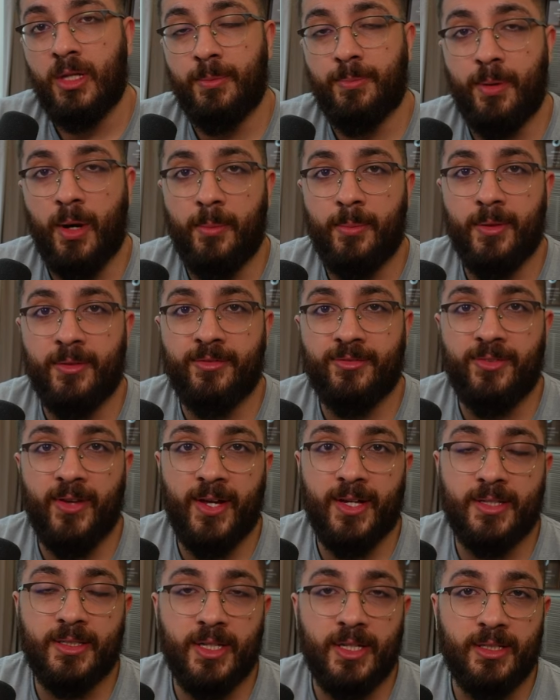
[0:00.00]
probably
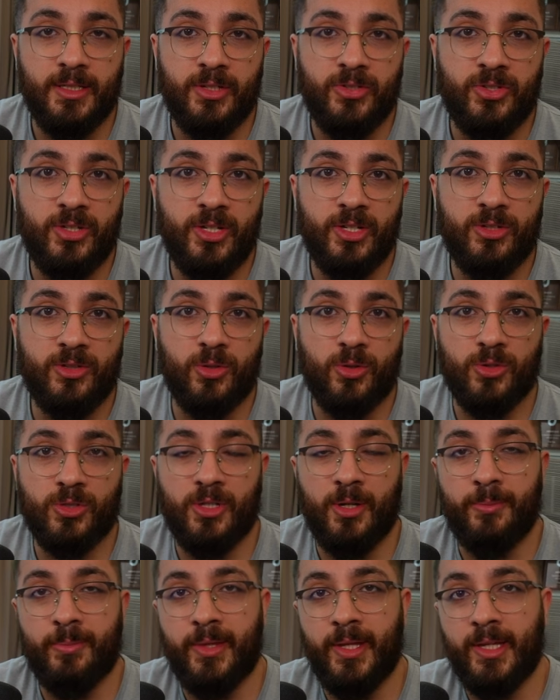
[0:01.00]
faked a disease or
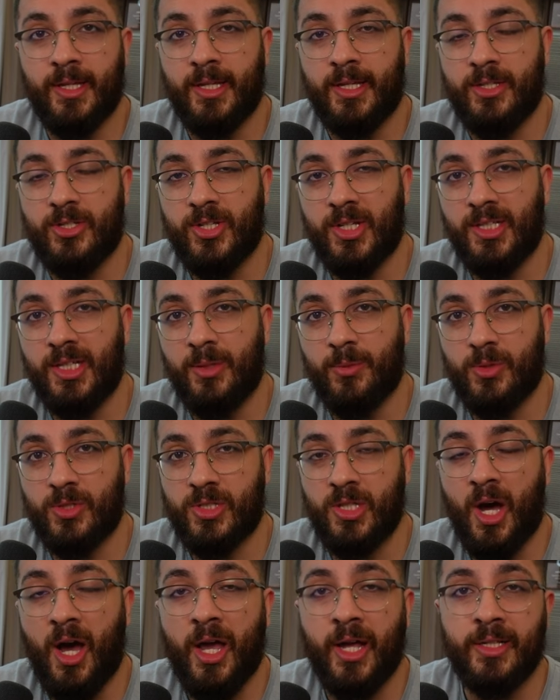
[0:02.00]
something. He said he was
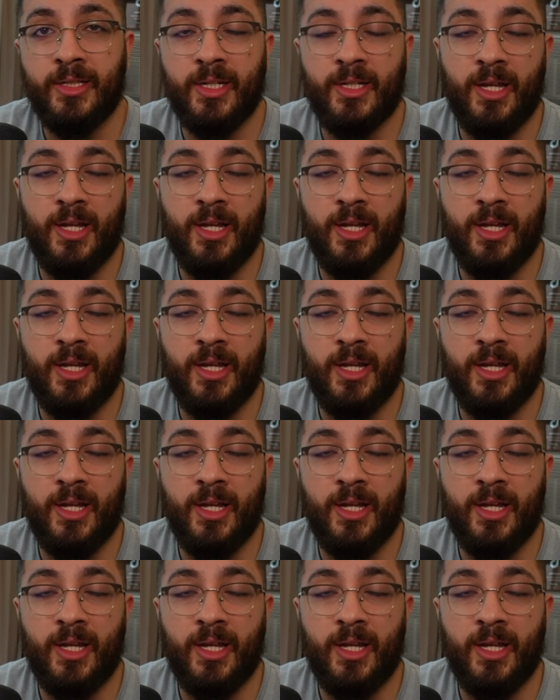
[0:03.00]
dying.